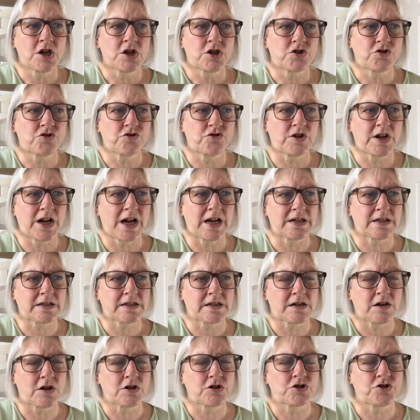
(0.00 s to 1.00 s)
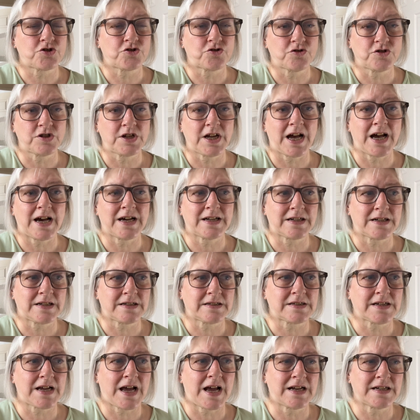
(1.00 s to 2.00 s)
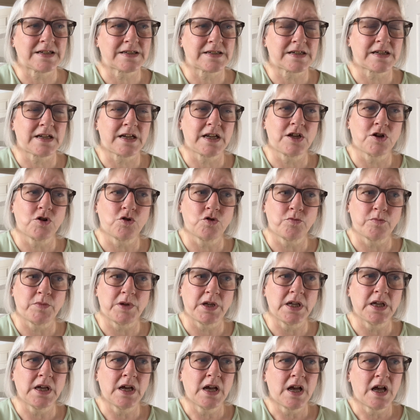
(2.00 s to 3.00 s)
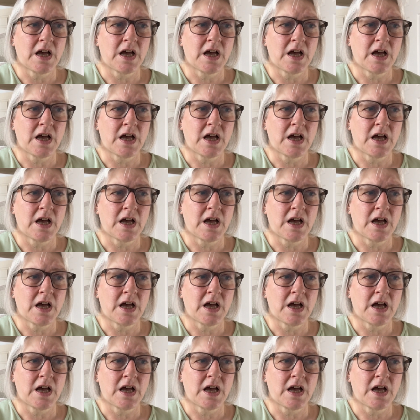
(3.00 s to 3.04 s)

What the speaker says: drug-addled Aunt Naomi,